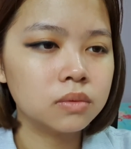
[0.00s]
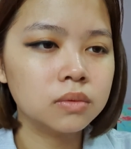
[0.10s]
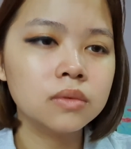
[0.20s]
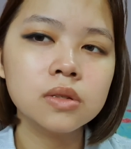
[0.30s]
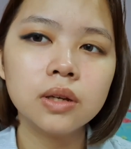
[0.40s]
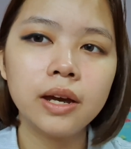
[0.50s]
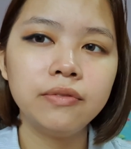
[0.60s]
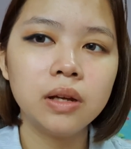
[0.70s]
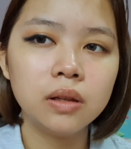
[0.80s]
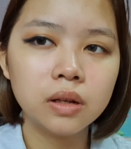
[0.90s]
So you have
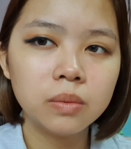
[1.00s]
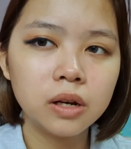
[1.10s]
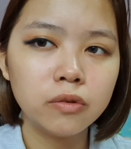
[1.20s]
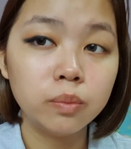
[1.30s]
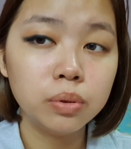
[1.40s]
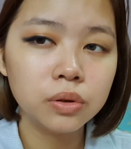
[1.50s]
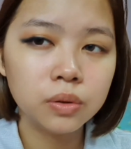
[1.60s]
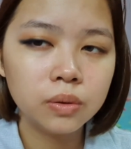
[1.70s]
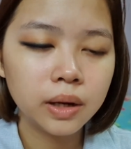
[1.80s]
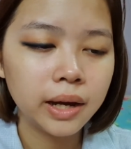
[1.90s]
that little bit of
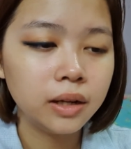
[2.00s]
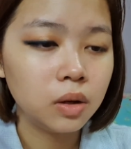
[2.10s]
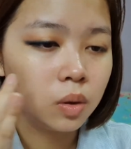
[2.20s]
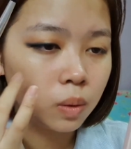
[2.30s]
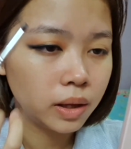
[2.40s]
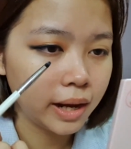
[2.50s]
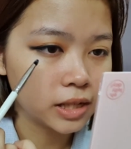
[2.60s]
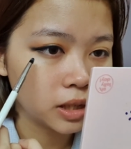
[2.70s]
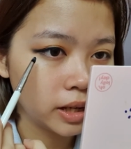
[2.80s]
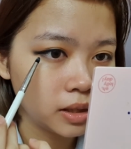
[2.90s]
blue at the lower
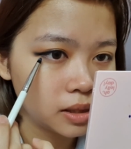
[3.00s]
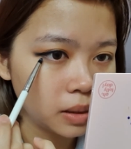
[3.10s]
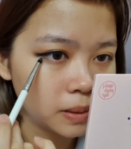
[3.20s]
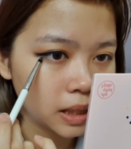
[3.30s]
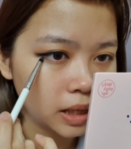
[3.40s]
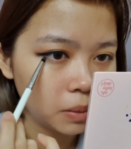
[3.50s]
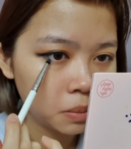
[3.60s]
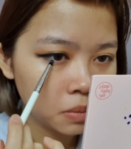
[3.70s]
lash line at the same time.